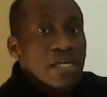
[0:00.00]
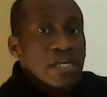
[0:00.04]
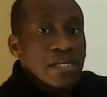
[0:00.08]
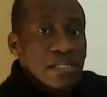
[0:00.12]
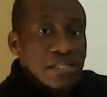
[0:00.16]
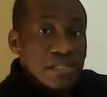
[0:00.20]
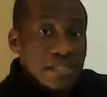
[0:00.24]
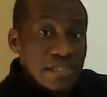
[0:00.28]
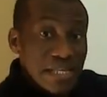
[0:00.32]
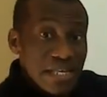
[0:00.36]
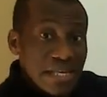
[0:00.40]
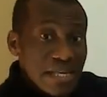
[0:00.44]

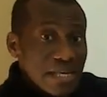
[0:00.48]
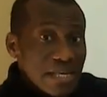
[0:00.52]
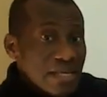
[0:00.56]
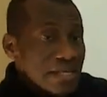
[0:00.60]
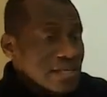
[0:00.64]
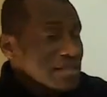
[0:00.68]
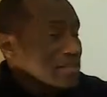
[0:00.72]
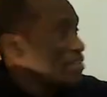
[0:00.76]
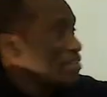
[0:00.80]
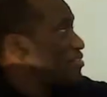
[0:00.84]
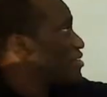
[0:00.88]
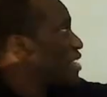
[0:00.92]
the
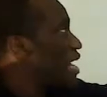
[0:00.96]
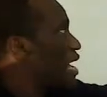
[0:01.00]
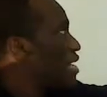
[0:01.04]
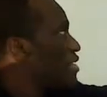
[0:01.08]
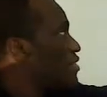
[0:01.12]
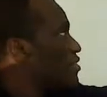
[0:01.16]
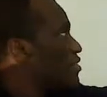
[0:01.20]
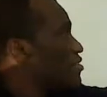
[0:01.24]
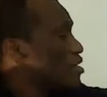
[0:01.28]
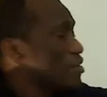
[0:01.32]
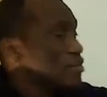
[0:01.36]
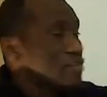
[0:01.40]

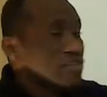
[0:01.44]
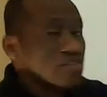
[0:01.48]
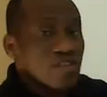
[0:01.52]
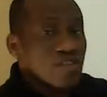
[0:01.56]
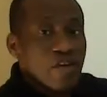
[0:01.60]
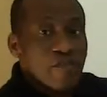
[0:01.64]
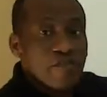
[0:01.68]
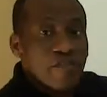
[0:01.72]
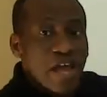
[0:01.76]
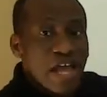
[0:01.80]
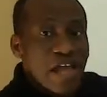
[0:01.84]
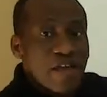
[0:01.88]
chance of
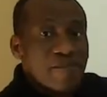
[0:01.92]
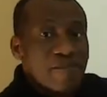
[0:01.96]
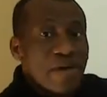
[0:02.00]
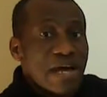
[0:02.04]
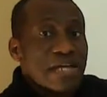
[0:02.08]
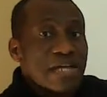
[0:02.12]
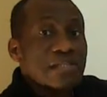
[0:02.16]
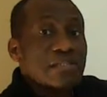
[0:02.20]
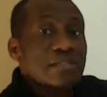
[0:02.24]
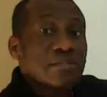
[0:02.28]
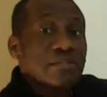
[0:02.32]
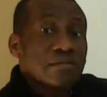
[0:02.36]

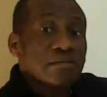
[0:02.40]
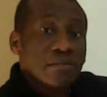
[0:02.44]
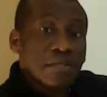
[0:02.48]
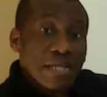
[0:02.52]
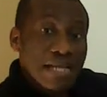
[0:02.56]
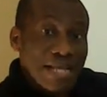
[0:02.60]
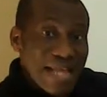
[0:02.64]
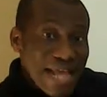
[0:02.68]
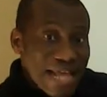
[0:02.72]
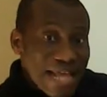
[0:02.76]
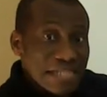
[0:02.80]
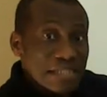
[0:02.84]
survival
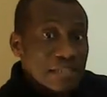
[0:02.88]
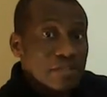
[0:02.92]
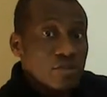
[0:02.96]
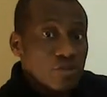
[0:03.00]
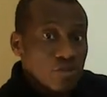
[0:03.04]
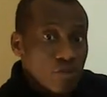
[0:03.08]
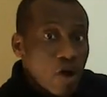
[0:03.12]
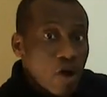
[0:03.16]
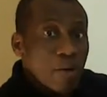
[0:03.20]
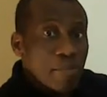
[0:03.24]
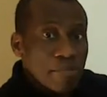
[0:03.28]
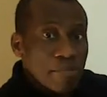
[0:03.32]
can
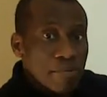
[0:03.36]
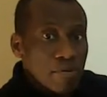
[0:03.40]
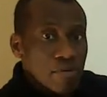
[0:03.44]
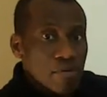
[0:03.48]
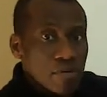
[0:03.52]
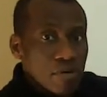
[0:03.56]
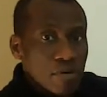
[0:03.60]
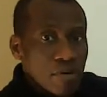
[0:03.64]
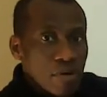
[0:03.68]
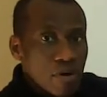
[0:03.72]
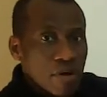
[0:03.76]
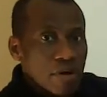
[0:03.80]

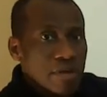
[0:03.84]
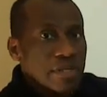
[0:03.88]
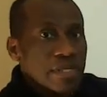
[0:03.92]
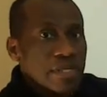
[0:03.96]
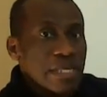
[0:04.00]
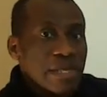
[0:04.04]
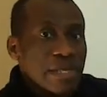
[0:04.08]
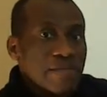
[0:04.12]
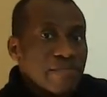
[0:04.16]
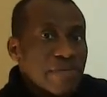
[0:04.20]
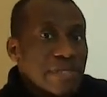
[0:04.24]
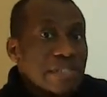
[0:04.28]
double or
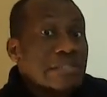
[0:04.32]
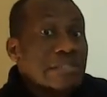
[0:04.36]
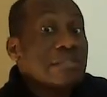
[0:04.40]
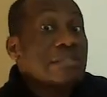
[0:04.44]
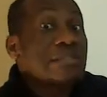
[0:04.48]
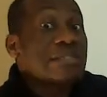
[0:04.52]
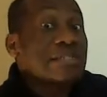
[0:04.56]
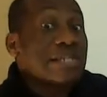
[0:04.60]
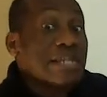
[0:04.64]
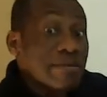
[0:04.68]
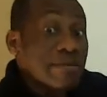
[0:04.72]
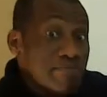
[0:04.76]
even
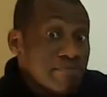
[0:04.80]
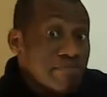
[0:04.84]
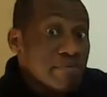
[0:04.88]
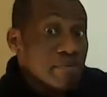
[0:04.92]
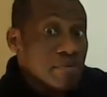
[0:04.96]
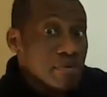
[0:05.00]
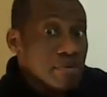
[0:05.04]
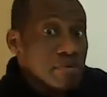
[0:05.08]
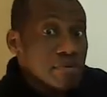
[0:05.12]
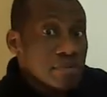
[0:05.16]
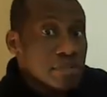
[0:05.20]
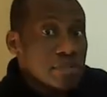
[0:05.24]

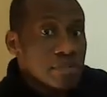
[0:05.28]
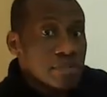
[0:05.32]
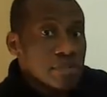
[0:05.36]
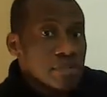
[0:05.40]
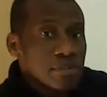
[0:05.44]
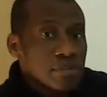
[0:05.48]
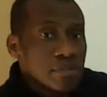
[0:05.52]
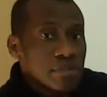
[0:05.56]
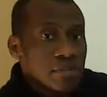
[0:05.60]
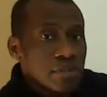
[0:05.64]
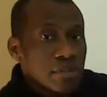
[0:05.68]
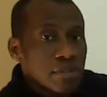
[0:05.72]
triples.
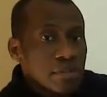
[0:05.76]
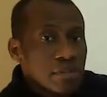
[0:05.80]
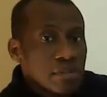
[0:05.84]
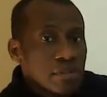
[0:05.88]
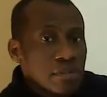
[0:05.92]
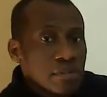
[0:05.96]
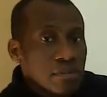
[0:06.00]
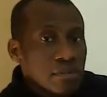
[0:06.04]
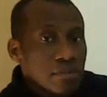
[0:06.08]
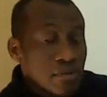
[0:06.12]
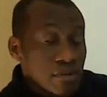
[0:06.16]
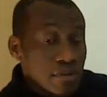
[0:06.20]

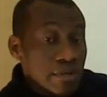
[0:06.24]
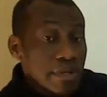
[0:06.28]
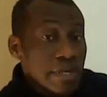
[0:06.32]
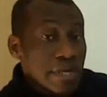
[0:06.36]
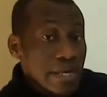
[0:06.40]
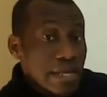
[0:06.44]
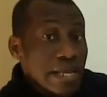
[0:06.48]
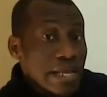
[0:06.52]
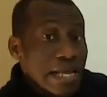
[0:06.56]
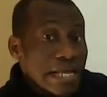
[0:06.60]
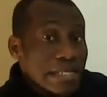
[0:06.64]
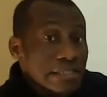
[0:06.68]

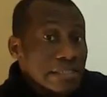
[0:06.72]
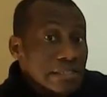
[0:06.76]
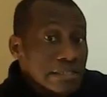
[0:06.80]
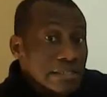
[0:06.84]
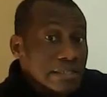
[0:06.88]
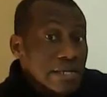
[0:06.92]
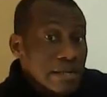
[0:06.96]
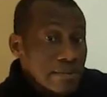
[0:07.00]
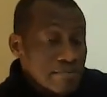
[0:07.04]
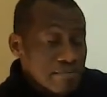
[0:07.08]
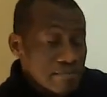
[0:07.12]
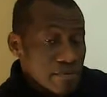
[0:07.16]
Okay, can
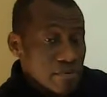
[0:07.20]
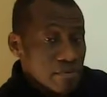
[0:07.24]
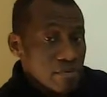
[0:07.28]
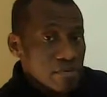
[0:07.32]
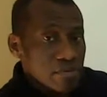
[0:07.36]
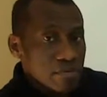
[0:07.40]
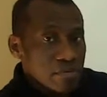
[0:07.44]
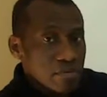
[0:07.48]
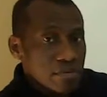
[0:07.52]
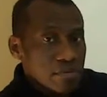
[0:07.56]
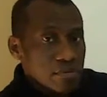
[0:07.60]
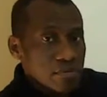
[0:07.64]
triple.
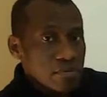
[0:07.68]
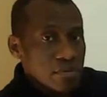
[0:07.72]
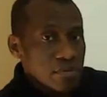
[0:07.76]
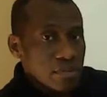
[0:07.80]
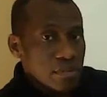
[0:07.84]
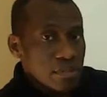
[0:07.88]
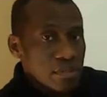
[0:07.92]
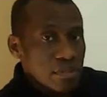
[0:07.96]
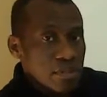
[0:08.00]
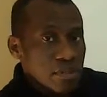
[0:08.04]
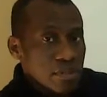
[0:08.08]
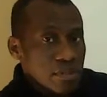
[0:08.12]

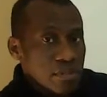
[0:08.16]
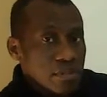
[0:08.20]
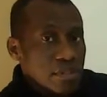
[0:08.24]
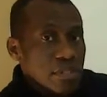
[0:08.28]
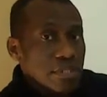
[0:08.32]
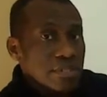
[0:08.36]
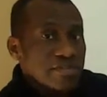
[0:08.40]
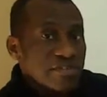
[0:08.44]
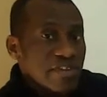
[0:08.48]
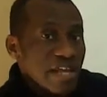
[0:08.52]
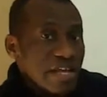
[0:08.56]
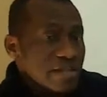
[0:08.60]

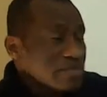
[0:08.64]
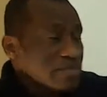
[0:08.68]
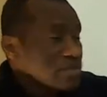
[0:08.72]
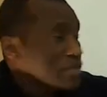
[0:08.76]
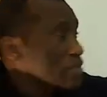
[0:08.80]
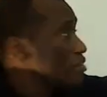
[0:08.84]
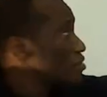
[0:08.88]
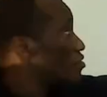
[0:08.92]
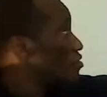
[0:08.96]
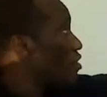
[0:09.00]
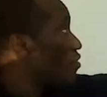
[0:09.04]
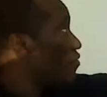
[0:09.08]
The chance
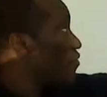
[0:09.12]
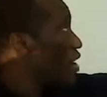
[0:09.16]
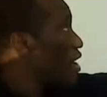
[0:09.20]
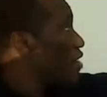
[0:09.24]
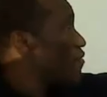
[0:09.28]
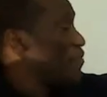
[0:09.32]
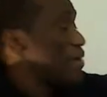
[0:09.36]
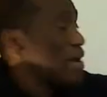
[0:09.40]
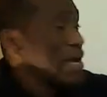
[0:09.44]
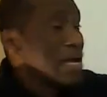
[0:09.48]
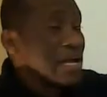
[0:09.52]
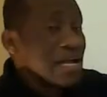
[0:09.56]
of
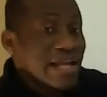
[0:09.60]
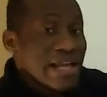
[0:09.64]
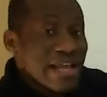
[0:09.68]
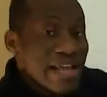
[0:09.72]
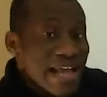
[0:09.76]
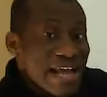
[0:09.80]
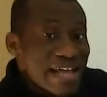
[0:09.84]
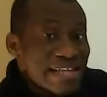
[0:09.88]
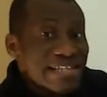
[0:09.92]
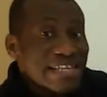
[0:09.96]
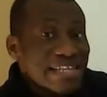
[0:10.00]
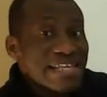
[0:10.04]
survival
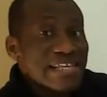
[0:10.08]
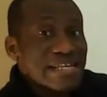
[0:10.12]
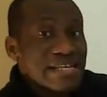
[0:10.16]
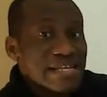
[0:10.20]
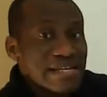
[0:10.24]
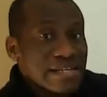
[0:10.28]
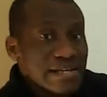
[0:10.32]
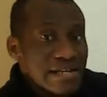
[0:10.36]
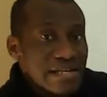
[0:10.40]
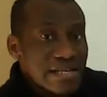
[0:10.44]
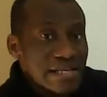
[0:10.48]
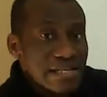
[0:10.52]
can
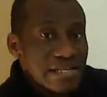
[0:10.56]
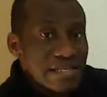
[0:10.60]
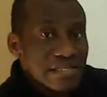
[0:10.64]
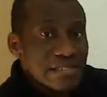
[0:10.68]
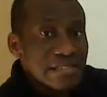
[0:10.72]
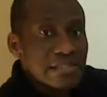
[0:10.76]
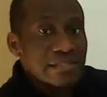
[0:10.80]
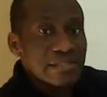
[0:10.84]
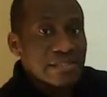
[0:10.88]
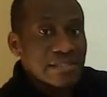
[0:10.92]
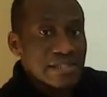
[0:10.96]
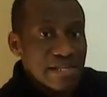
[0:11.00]

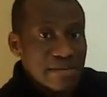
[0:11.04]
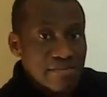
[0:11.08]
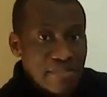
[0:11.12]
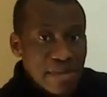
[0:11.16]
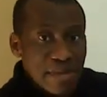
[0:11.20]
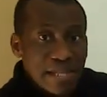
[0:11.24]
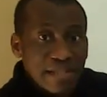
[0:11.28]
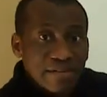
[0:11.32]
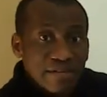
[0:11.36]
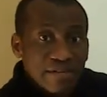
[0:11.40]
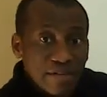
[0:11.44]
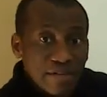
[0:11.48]
increase
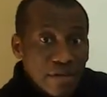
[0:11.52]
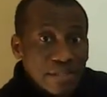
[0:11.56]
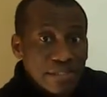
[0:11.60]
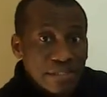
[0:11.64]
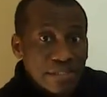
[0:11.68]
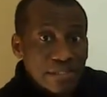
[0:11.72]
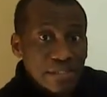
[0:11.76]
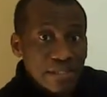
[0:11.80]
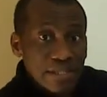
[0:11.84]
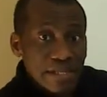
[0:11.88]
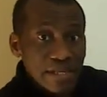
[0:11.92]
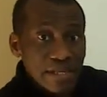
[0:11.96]

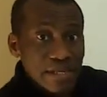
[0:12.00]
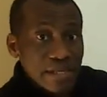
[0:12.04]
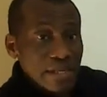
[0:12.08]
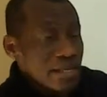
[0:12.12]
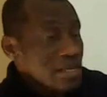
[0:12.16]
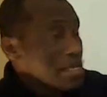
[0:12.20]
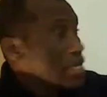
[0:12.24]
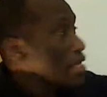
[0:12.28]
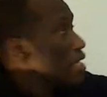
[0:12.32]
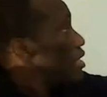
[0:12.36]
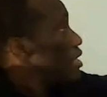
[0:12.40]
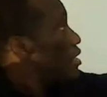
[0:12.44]
tremendously
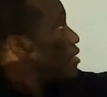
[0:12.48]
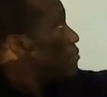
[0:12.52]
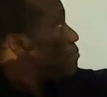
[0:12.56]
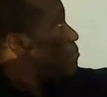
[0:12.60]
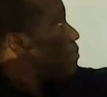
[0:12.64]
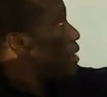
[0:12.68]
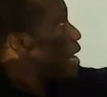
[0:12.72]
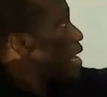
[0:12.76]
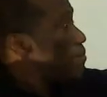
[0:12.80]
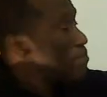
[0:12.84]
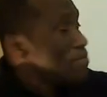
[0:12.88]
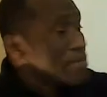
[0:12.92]

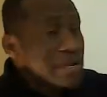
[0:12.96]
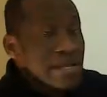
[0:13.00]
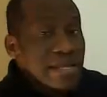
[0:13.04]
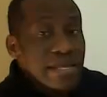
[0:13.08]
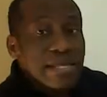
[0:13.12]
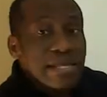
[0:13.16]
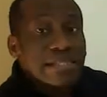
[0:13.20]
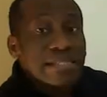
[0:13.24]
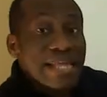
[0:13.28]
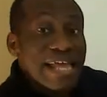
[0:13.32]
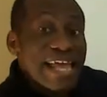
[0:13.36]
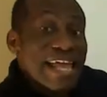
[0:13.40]
by
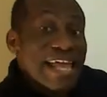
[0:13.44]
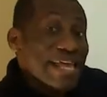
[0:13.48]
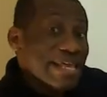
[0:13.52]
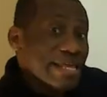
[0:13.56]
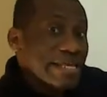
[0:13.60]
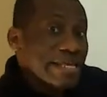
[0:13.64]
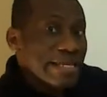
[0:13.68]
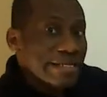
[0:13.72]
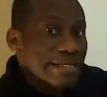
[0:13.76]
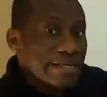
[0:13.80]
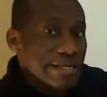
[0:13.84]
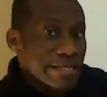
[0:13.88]
bringing
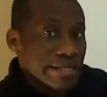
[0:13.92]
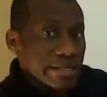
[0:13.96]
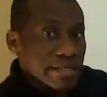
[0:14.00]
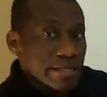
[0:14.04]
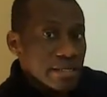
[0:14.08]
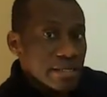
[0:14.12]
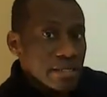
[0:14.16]
AED.